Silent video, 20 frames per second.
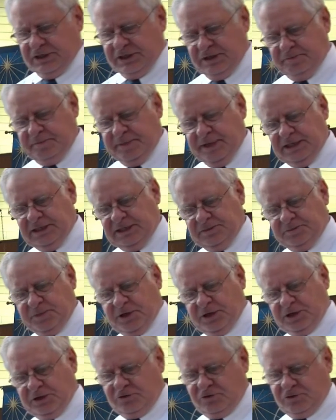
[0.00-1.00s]
It depends
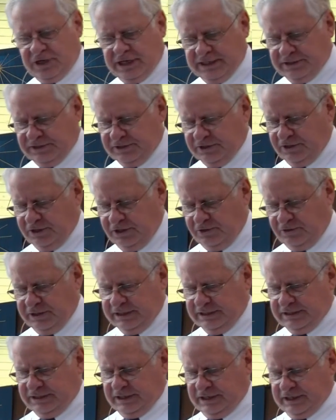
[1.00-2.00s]
upon Christ alone.
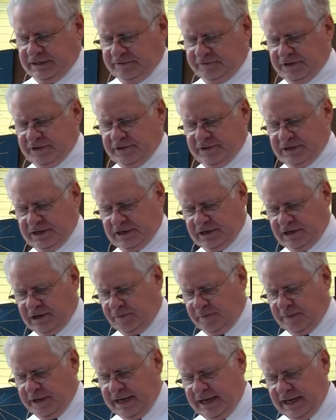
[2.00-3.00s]
He's done everything on
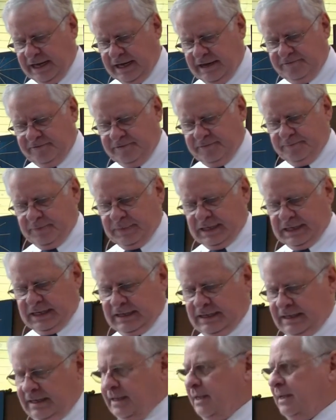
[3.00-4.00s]
our behalf.
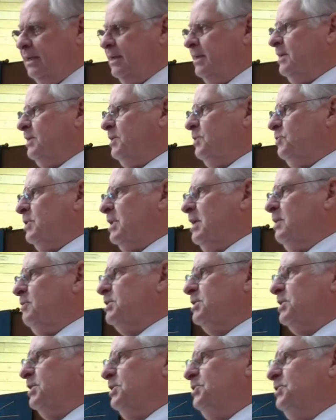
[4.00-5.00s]
What I
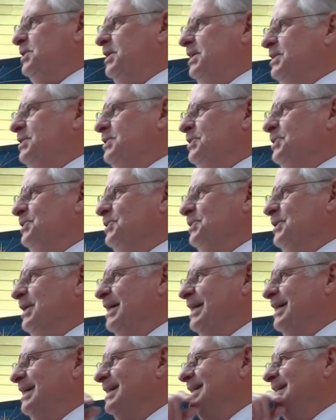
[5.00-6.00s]
was alluding to,
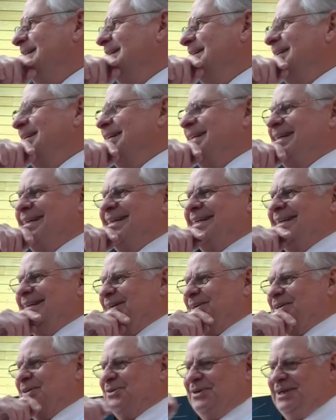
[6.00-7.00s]
uh,
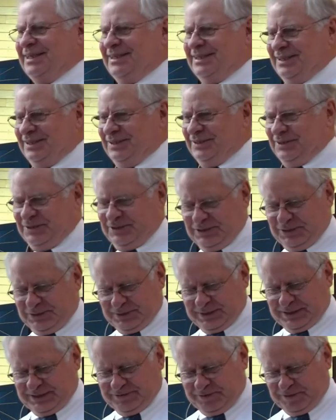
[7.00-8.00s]
or going to allude to,
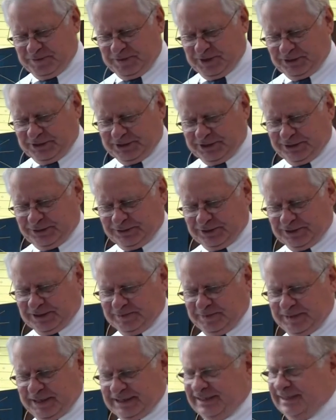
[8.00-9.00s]
was from your
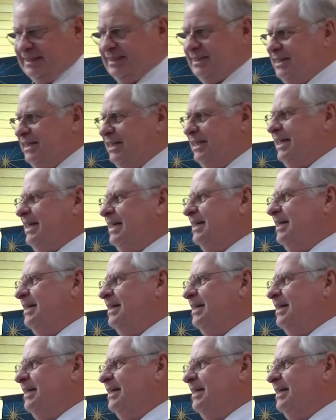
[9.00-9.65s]
children's message today.